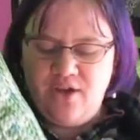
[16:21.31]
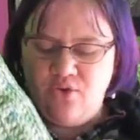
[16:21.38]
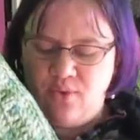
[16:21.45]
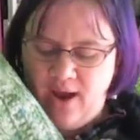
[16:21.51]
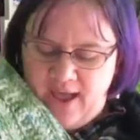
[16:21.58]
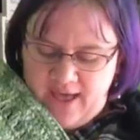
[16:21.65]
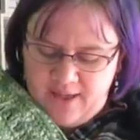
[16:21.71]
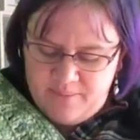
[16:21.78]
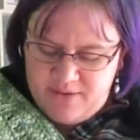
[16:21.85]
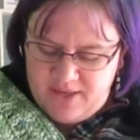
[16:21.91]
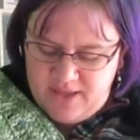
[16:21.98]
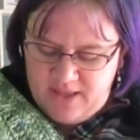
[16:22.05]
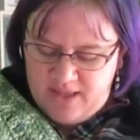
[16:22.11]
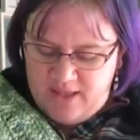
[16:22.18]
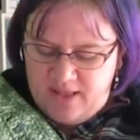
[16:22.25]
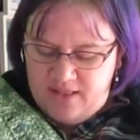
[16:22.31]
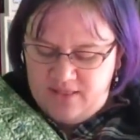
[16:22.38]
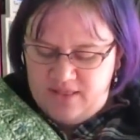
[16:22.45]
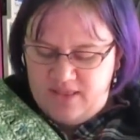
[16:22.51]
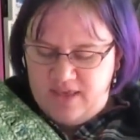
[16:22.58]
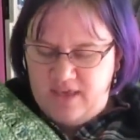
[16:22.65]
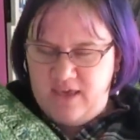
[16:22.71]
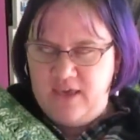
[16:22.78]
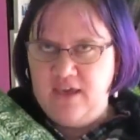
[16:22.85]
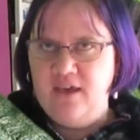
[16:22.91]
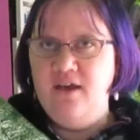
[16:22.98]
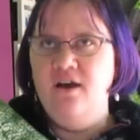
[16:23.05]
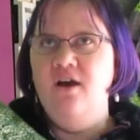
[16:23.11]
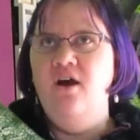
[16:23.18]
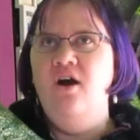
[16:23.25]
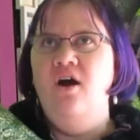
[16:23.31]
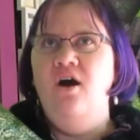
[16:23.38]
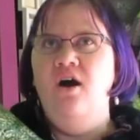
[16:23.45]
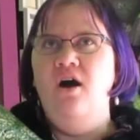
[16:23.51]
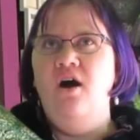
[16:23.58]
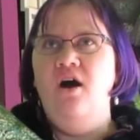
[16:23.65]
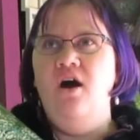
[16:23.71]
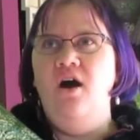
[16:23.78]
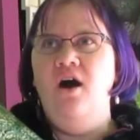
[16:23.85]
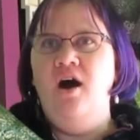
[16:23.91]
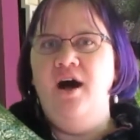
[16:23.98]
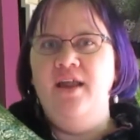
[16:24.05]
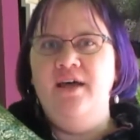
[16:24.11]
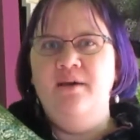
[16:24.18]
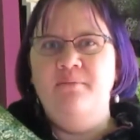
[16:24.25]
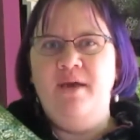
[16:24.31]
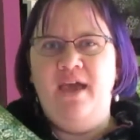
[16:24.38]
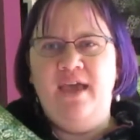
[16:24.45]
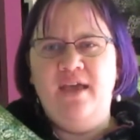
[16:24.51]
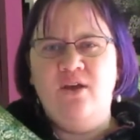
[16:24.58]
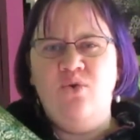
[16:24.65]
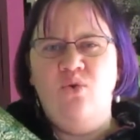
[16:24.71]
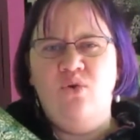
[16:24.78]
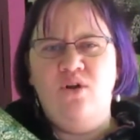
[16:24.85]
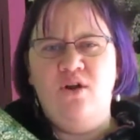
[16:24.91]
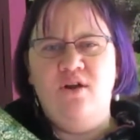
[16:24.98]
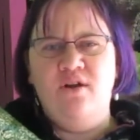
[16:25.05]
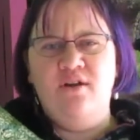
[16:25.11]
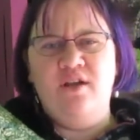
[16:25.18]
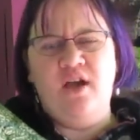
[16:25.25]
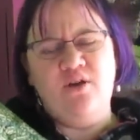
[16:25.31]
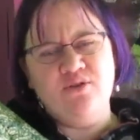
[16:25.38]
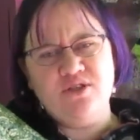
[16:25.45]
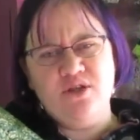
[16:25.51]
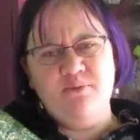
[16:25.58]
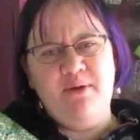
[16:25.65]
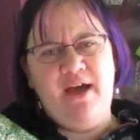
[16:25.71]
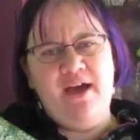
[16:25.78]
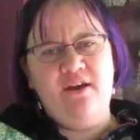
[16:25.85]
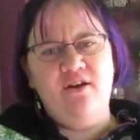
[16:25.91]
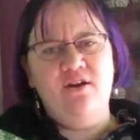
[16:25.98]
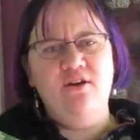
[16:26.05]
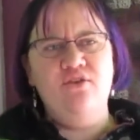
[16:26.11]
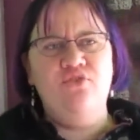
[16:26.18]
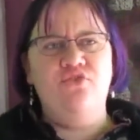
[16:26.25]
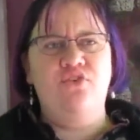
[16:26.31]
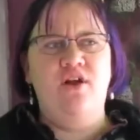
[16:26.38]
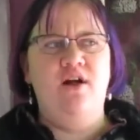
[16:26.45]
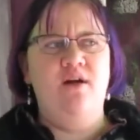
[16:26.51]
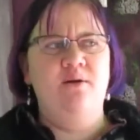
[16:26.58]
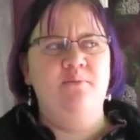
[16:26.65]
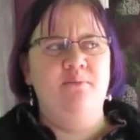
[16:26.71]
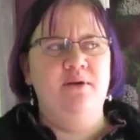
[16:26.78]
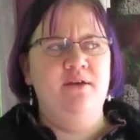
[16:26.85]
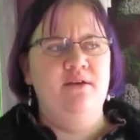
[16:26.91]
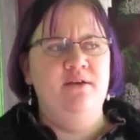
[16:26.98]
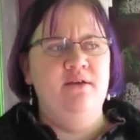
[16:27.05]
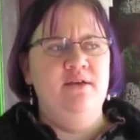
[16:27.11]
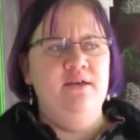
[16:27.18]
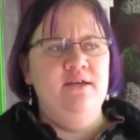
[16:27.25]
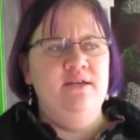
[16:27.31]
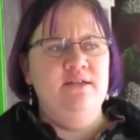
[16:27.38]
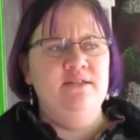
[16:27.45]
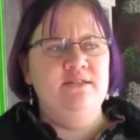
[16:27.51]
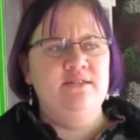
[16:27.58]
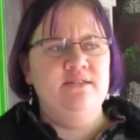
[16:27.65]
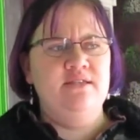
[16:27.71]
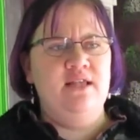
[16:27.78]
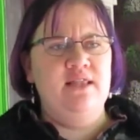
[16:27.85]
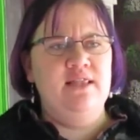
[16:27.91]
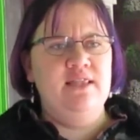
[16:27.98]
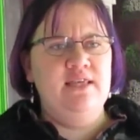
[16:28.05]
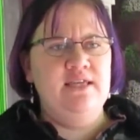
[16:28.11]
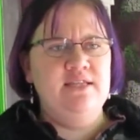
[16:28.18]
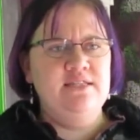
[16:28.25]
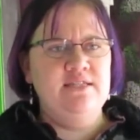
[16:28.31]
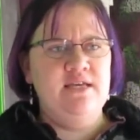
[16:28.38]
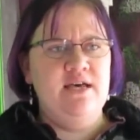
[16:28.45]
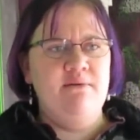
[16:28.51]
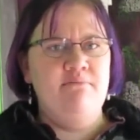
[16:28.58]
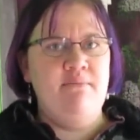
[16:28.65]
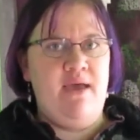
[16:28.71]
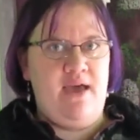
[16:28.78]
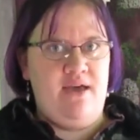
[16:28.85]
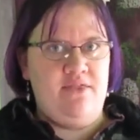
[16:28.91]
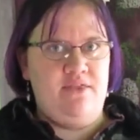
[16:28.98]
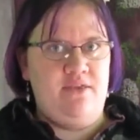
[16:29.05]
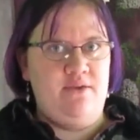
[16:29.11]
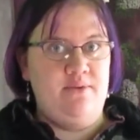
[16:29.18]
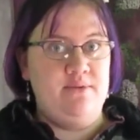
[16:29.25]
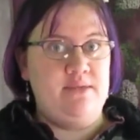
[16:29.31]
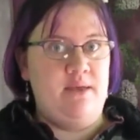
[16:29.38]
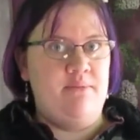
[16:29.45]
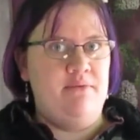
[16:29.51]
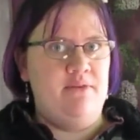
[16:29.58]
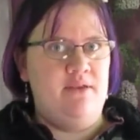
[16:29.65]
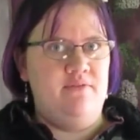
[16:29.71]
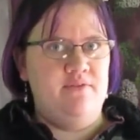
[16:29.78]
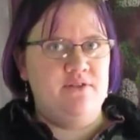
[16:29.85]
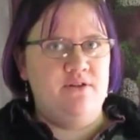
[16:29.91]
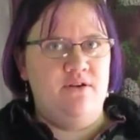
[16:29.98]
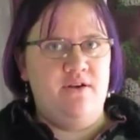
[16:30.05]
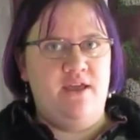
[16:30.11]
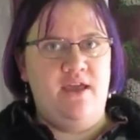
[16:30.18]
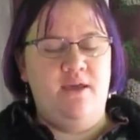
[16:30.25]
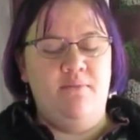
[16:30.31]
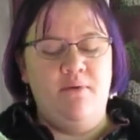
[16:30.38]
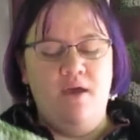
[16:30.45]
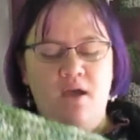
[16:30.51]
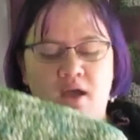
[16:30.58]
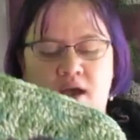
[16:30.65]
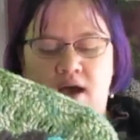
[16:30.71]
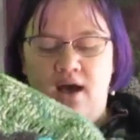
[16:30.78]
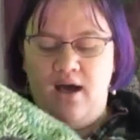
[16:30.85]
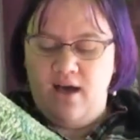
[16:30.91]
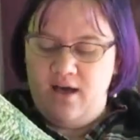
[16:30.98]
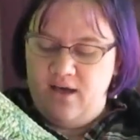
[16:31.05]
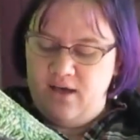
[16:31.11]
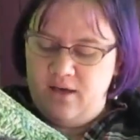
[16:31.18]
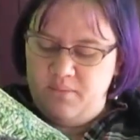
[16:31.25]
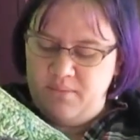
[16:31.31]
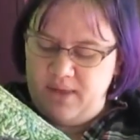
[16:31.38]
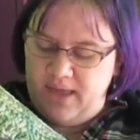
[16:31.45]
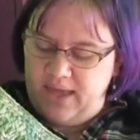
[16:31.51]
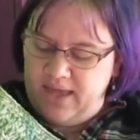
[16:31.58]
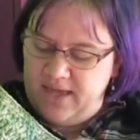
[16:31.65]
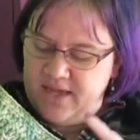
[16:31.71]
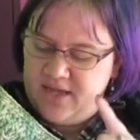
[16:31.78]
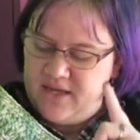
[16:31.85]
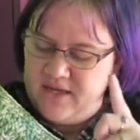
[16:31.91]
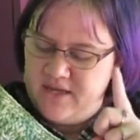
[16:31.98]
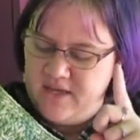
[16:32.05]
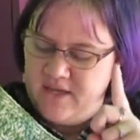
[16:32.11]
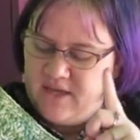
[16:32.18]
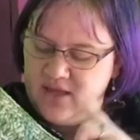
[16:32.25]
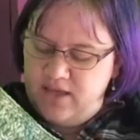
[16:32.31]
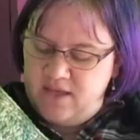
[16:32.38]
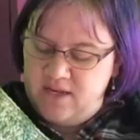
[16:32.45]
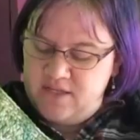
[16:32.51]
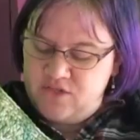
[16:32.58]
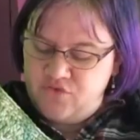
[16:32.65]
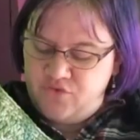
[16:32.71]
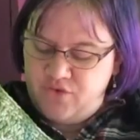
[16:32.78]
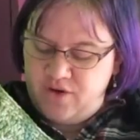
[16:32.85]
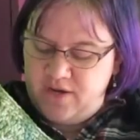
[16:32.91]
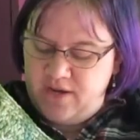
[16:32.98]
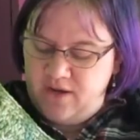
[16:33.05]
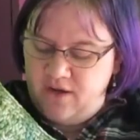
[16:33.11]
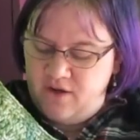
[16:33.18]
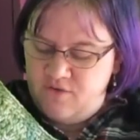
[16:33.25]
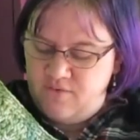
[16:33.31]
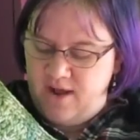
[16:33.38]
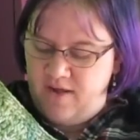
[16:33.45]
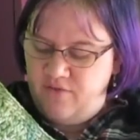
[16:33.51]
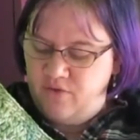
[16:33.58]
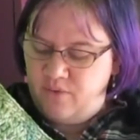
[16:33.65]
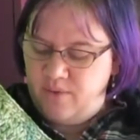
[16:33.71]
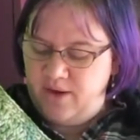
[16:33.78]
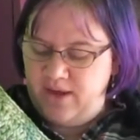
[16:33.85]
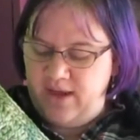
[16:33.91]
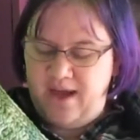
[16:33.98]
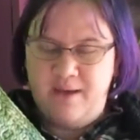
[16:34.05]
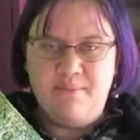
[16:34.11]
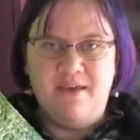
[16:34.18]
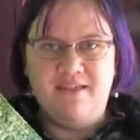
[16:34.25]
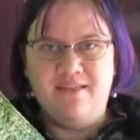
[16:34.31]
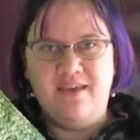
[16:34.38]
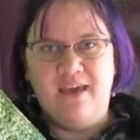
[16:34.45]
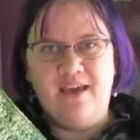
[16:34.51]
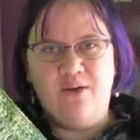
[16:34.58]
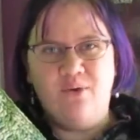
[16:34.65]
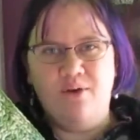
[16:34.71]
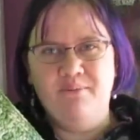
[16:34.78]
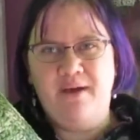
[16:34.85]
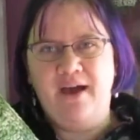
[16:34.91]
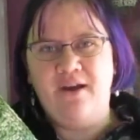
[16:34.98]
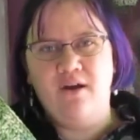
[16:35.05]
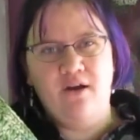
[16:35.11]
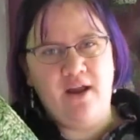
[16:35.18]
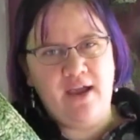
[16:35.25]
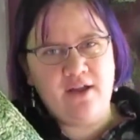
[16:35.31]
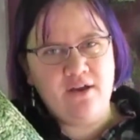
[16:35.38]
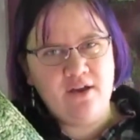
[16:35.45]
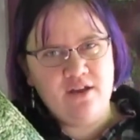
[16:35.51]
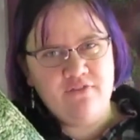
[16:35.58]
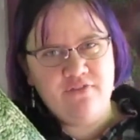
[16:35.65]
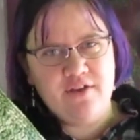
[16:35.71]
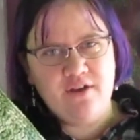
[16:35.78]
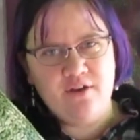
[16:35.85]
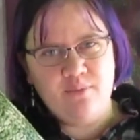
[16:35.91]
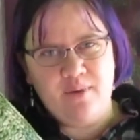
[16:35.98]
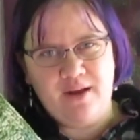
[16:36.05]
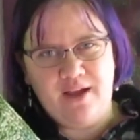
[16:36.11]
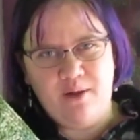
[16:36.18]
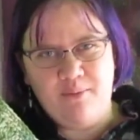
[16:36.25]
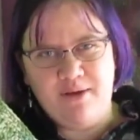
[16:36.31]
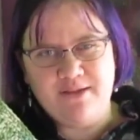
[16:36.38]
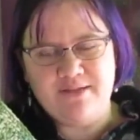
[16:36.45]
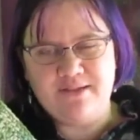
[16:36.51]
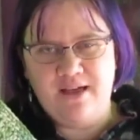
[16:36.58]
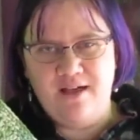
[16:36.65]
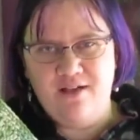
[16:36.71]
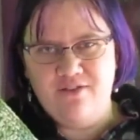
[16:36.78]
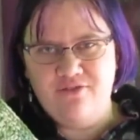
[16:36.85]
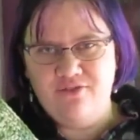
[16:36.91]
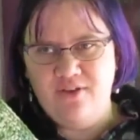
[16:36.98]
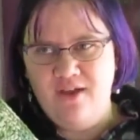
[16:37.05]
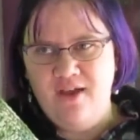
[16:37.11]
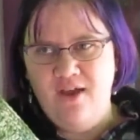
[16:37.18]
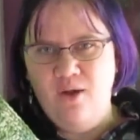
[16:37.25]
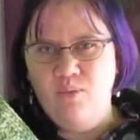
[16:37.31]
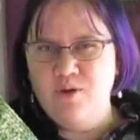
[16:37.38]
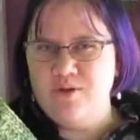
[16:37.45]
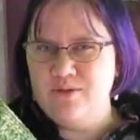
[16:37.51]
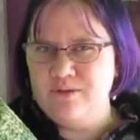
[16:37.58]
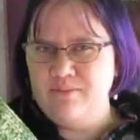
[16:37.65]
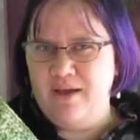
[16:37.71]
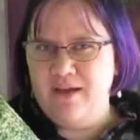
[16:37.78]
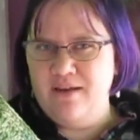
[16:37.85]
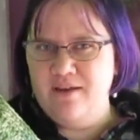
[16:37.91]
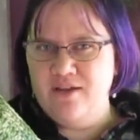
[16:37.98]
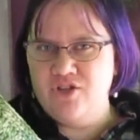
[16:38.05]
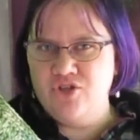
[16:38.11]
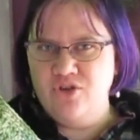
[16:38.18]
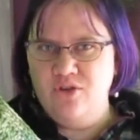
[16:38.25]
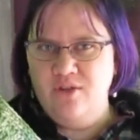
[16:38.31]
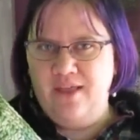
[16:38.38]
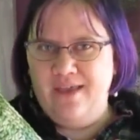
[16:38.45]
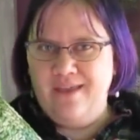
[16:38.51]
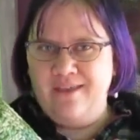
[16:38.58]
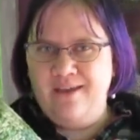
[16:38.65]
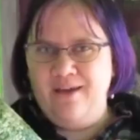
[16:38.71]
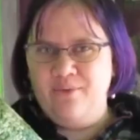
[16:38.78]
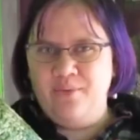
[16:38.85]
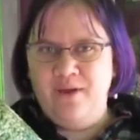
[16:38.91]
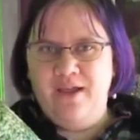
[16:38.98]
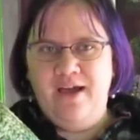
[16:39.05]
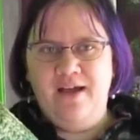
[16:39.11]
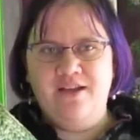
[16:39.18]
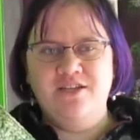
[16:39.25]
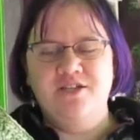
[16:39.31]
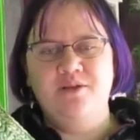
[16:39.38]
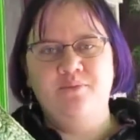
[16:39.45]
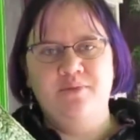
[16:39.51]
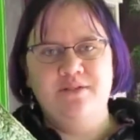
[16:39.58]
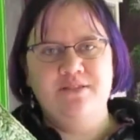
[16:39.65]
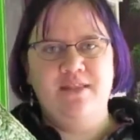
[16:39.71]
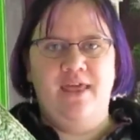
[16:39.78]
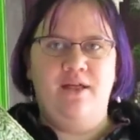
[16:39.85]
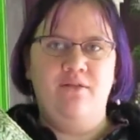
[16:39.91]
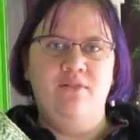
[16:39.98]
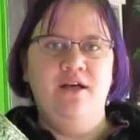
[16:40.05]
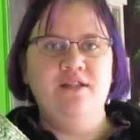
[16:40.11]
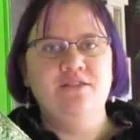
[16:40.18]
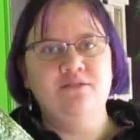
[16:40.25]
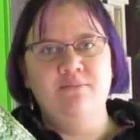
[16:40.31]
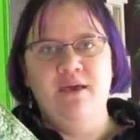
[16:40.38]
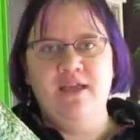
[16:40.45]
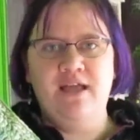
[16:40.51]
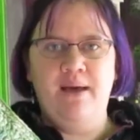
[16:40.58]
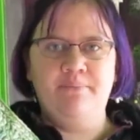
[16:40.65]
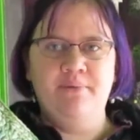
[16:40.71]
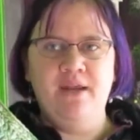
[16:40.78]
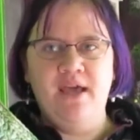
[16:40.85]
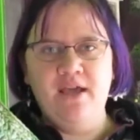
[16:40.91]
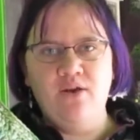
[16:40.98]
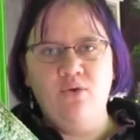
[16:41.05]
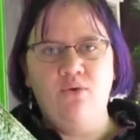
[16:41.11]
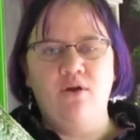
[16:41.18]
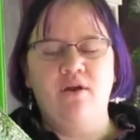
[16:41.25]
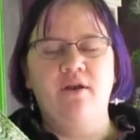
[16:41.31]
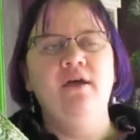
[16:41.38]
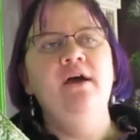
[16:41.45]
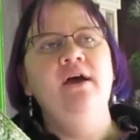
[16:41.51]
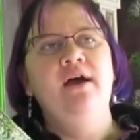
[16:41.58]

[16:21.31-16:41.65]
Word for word: grabbed the Autumn Acorn coaster pattern from Celinda Matthews, I believe is her name. Um, and it is free on Ravelry. I made the acorn pattern. I could have figured one out myself, which was my initial like gut reaction was like, let's make up an acorn.